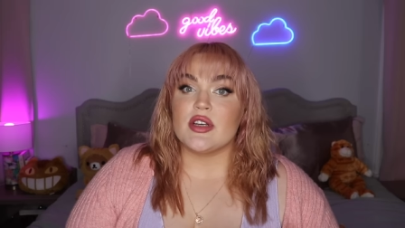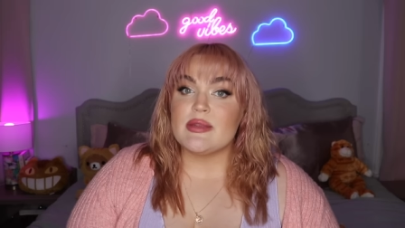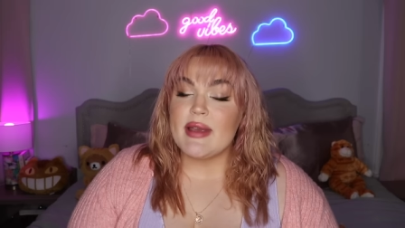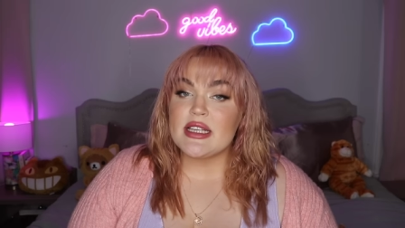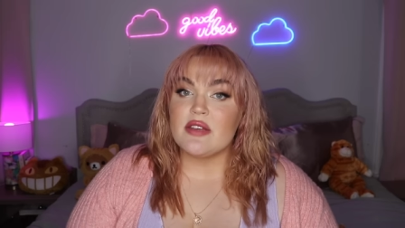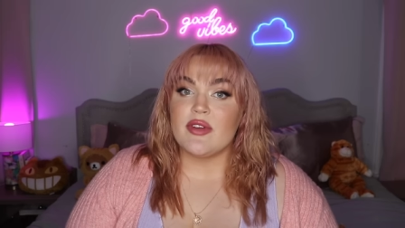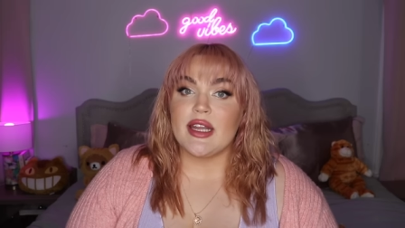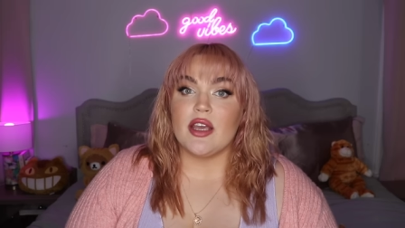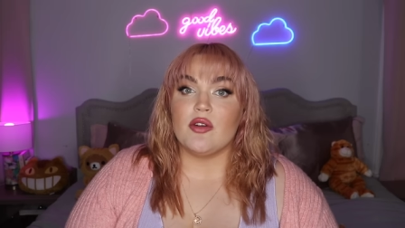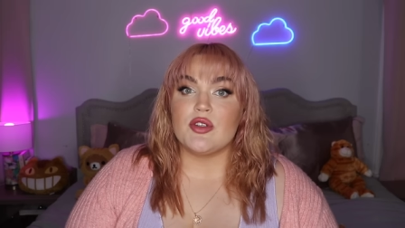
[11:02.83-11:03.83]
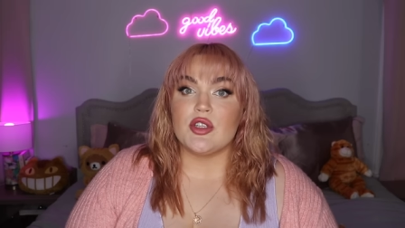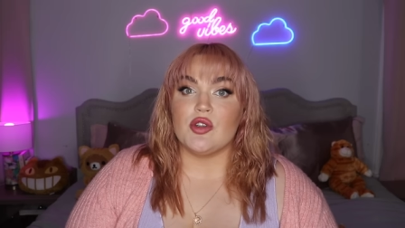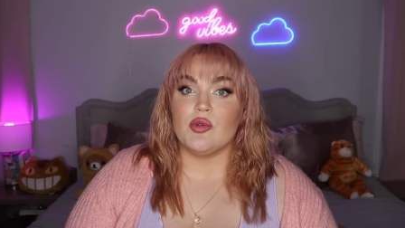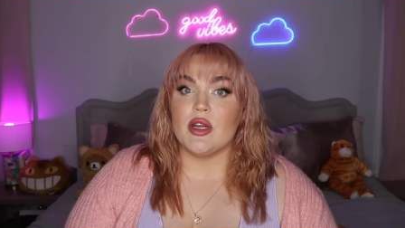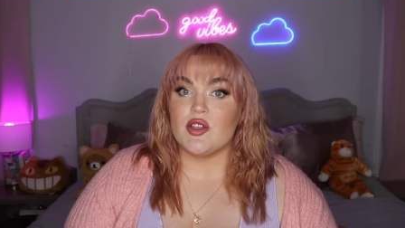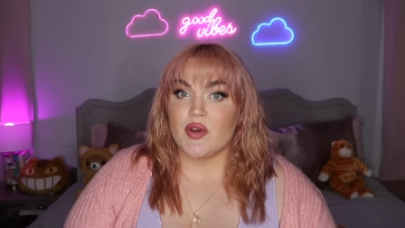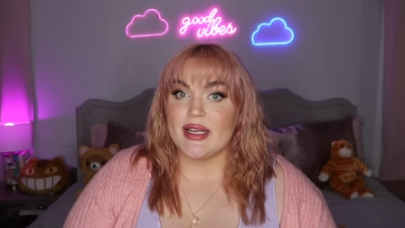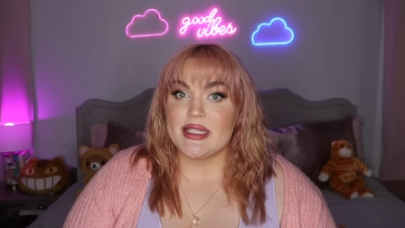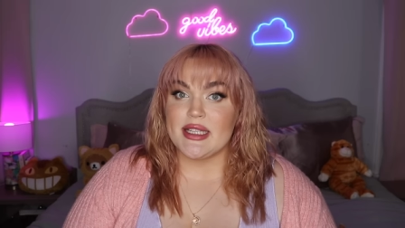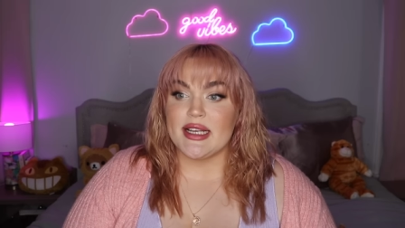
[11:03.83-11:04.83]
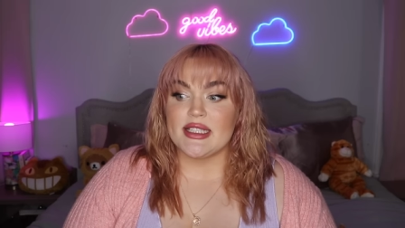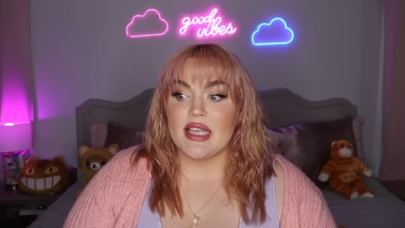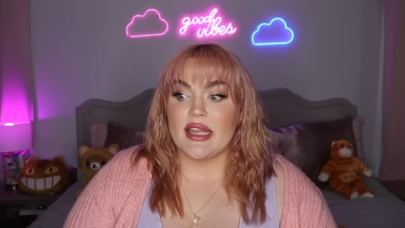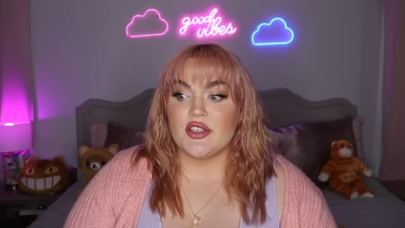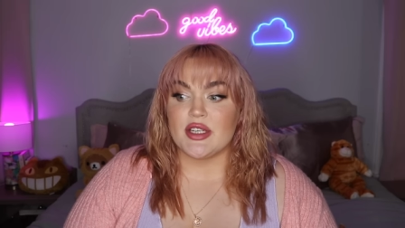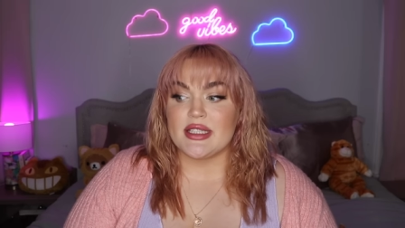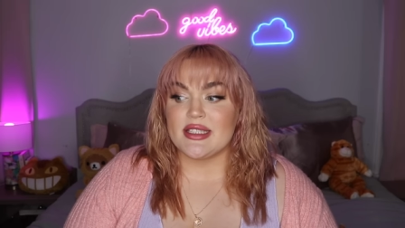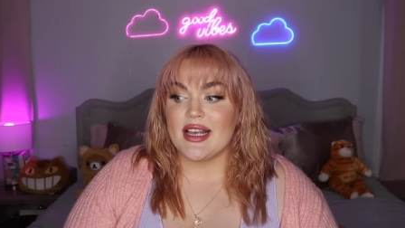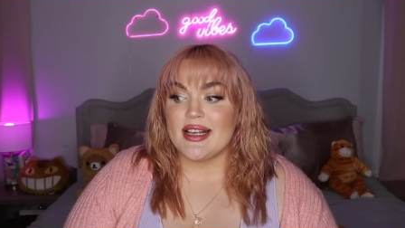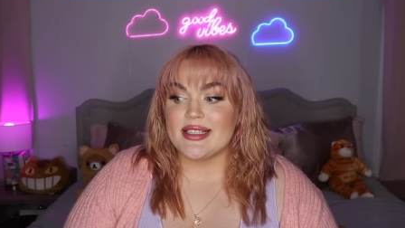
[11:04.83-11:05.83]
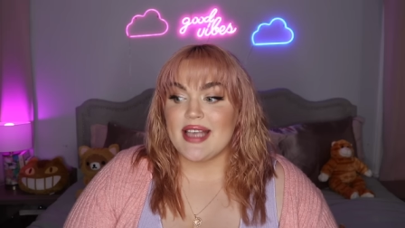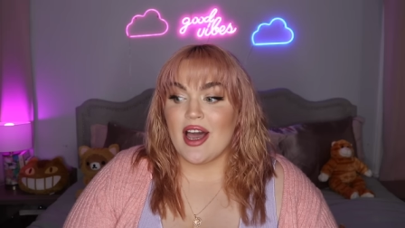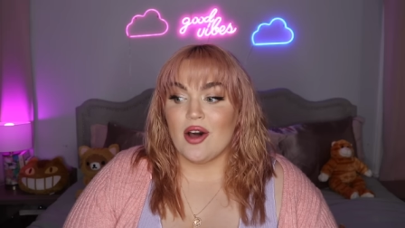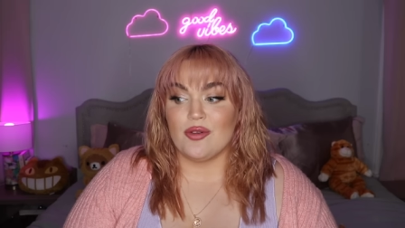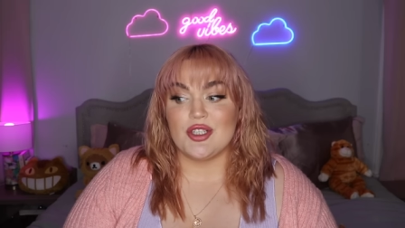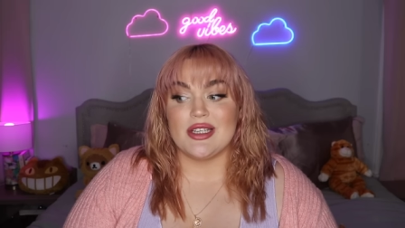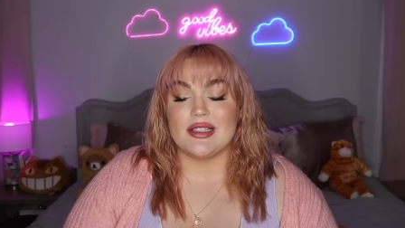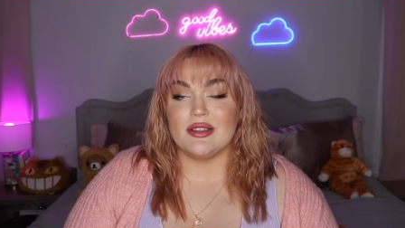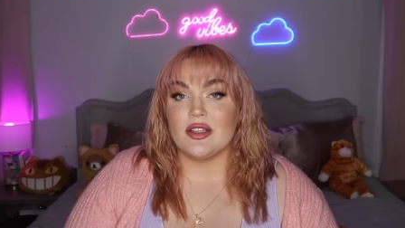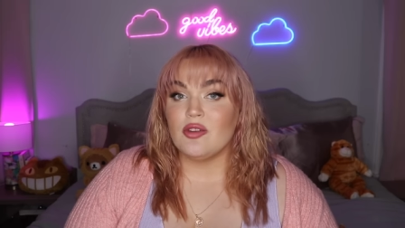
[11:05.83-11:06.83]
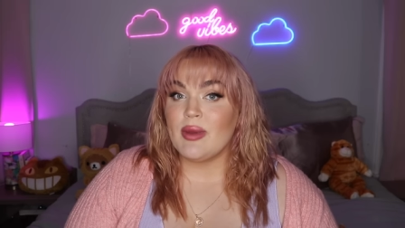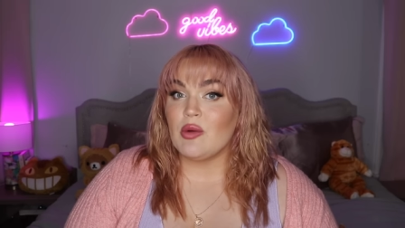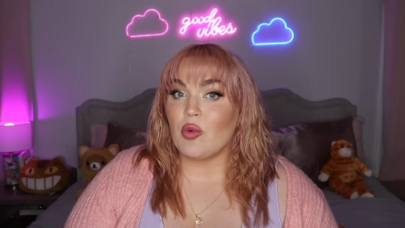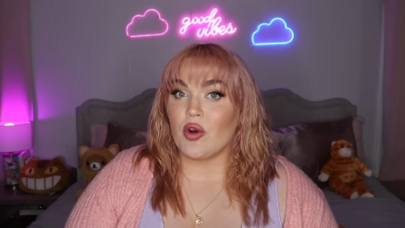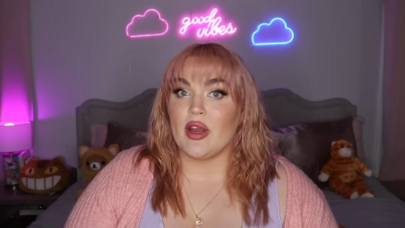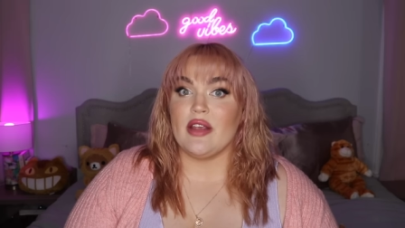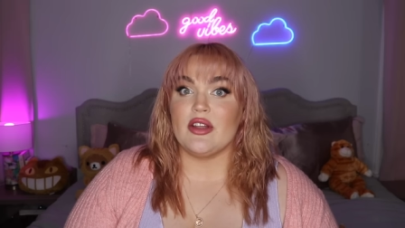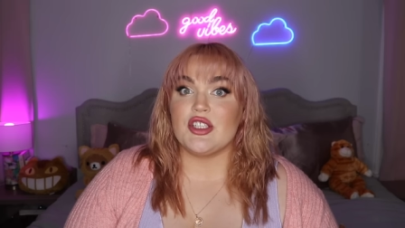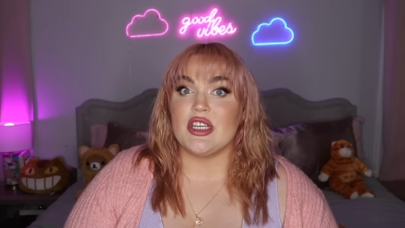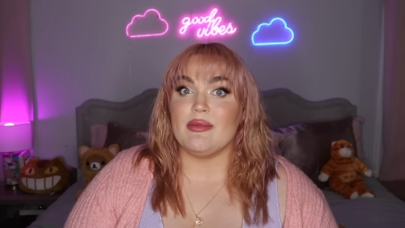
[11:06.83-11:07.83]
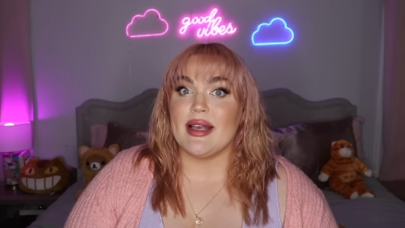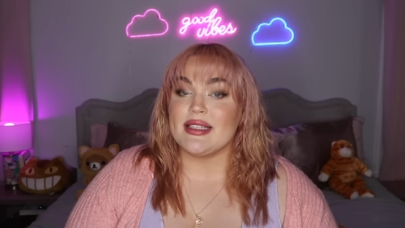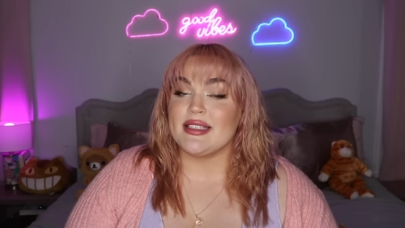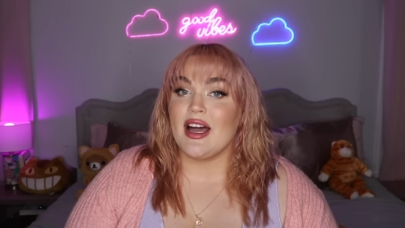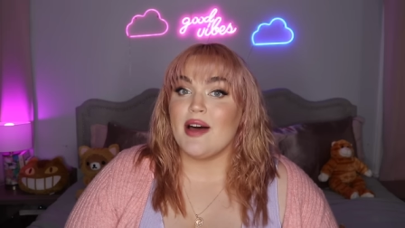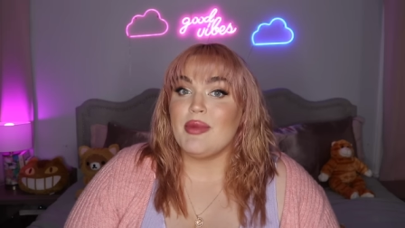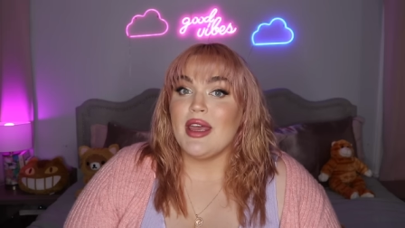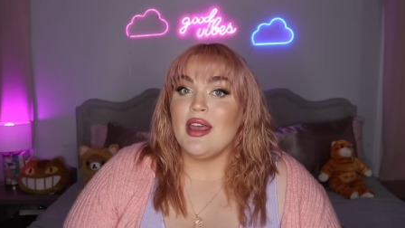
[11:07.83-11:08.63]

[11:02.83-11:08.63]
Kriss makes a video to address this and just says how she's a little bit worried that she messed up,